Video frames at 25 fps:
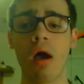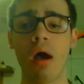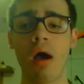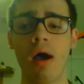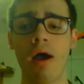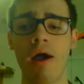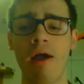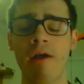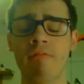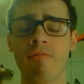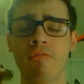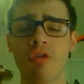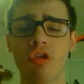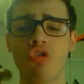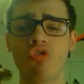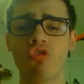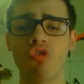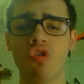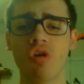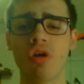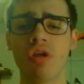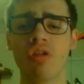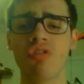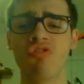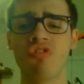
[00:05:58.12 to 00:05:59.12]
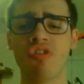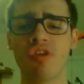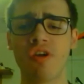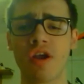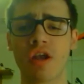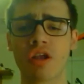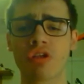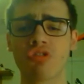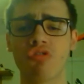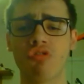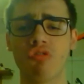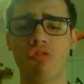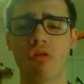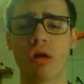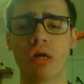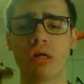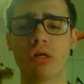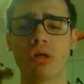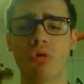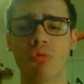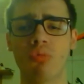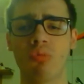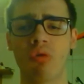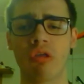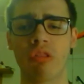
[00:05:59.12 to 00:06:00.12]
I've enjoyed sharing
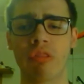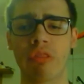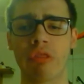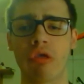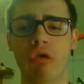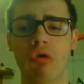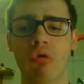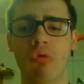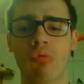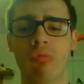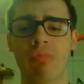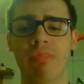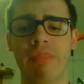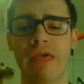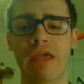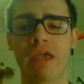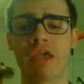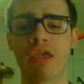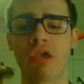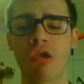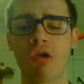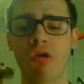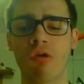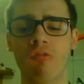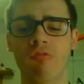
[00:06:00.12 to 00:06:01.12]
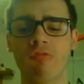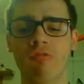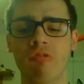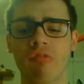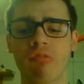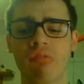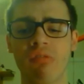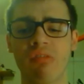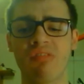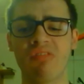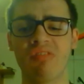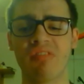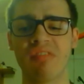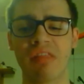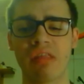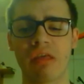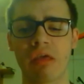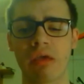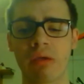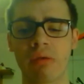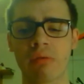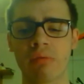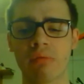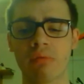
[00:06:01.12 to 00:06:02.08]
Toronto with you. Thank you for listening.